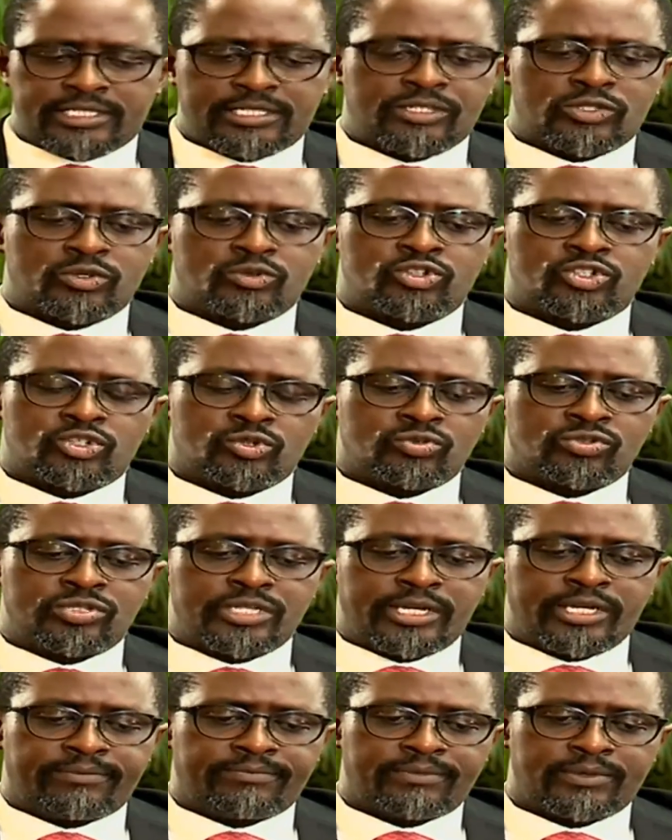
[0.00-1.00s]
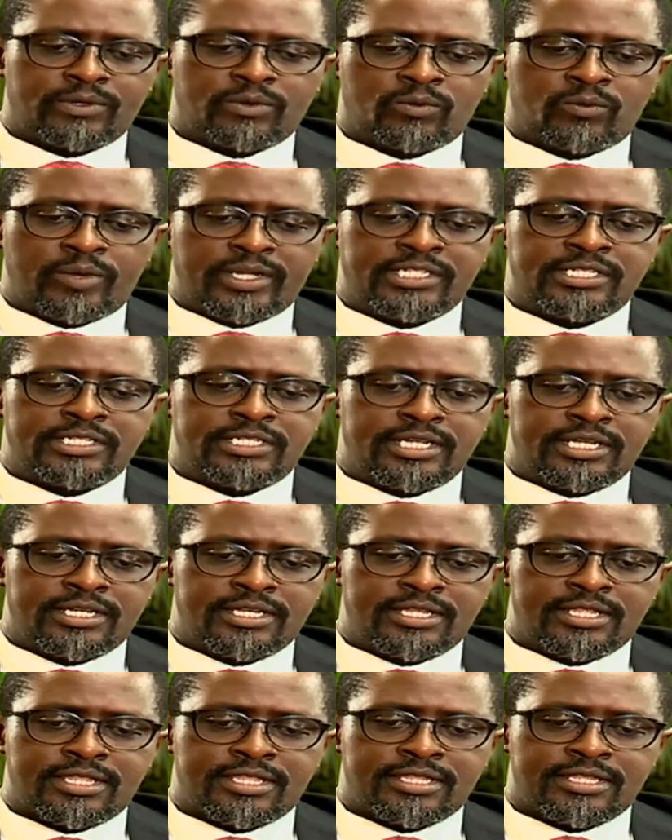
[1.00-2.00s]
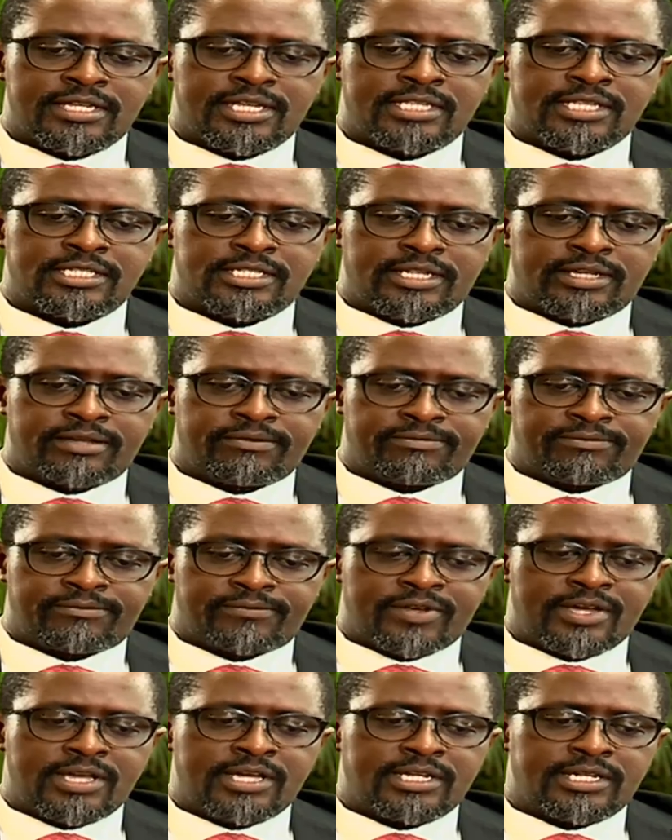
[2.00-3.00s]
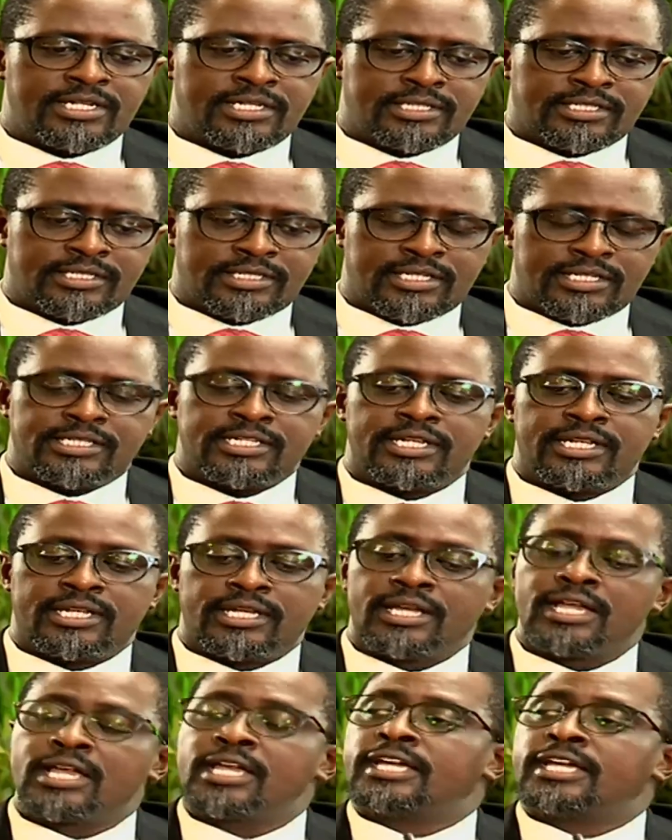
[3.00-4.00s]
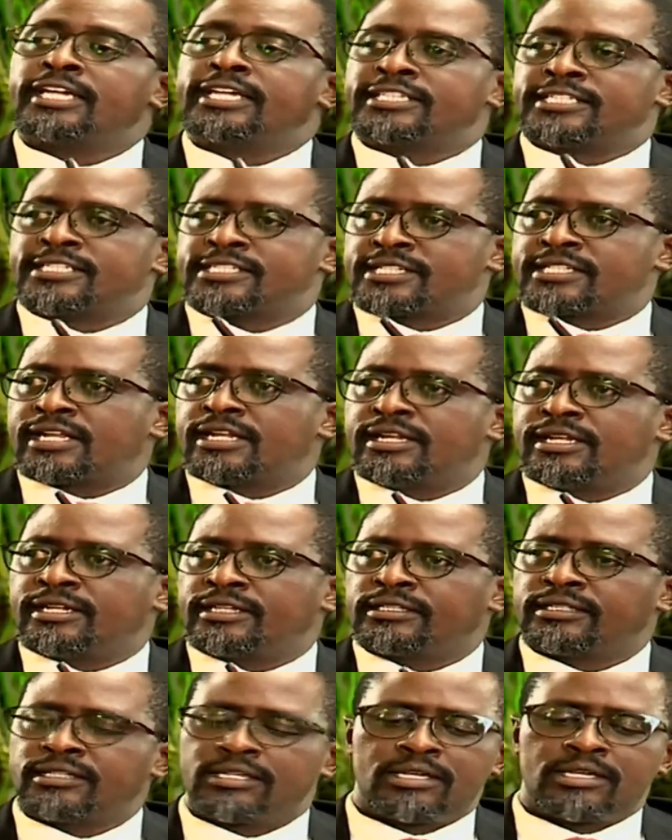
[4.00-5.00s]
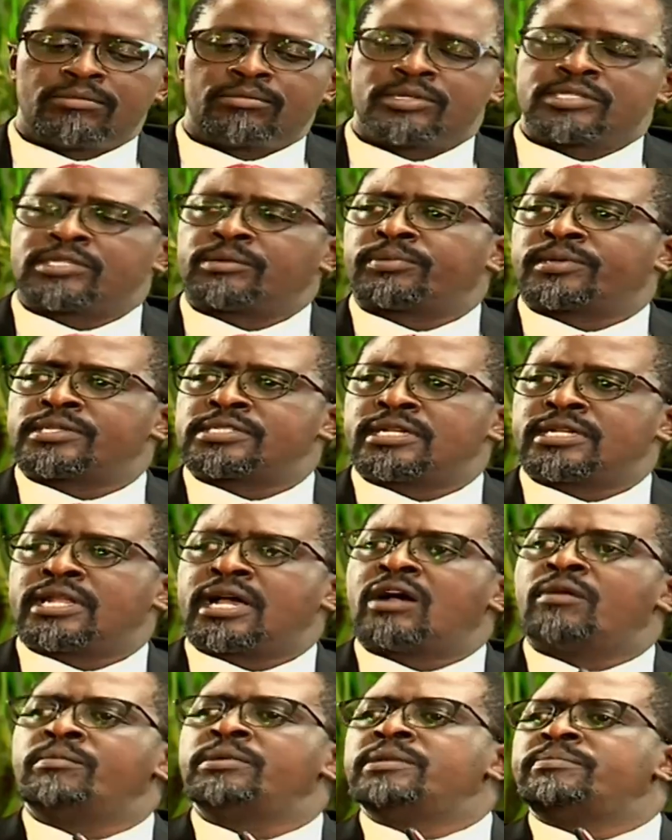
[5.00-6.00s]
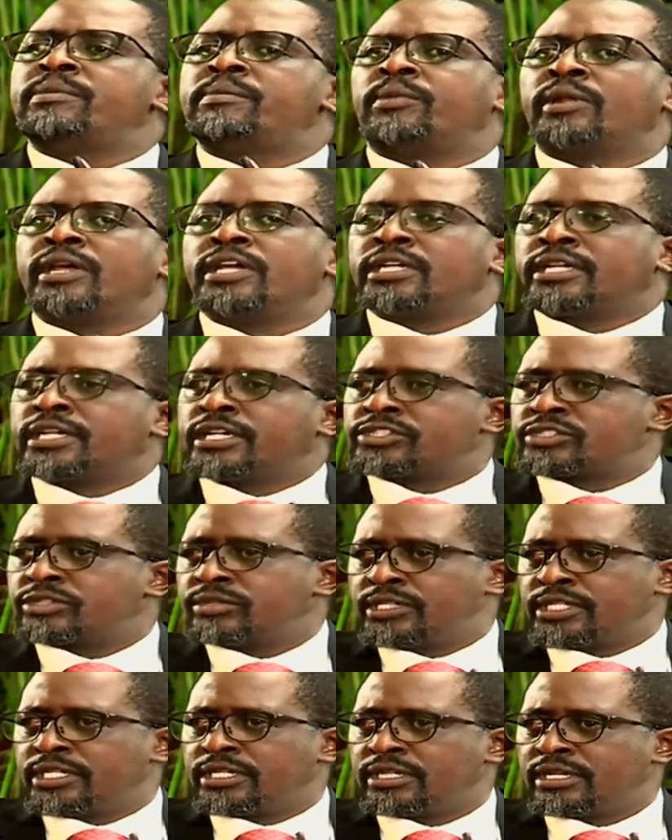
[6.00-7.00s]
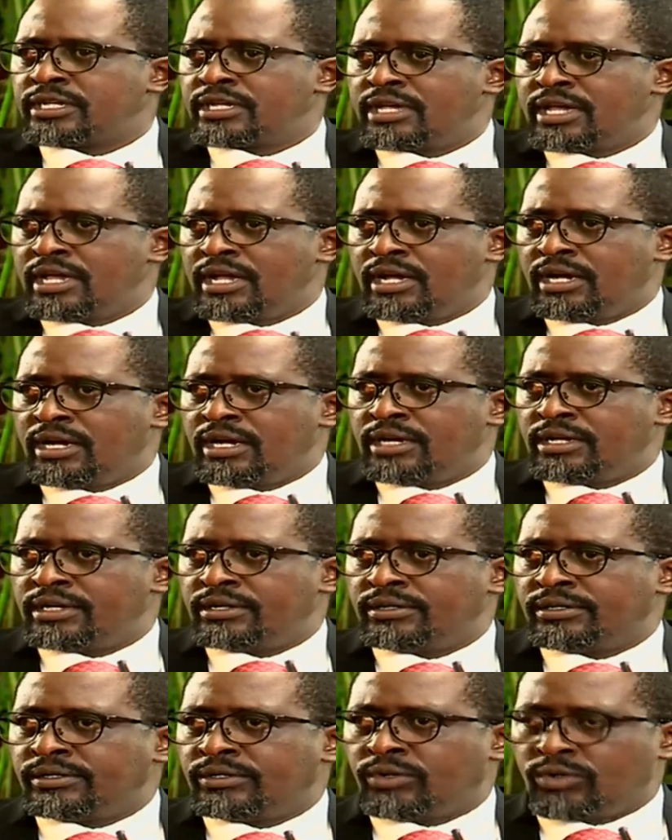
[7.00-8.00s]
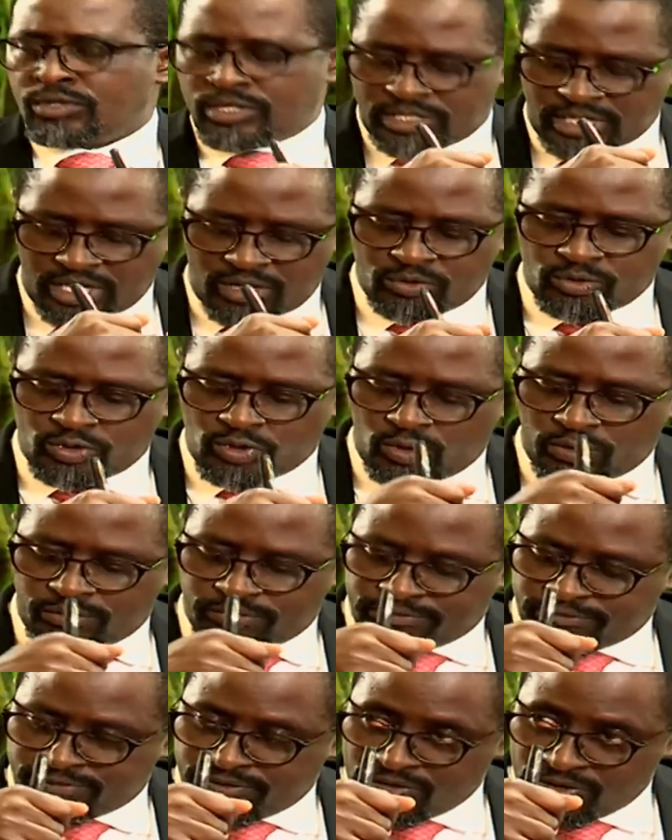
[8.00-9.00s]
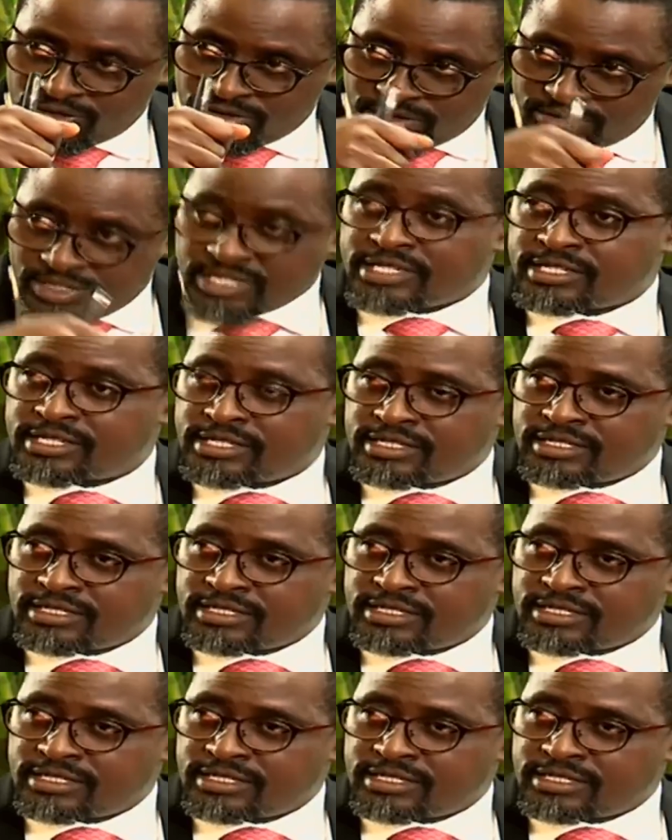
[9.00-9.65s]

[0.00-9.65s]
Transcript: So Tuesday, Wednesday, Thursday, Friday, Saturday, it is Sunday. Mr. President, how many people are in custody on account of this?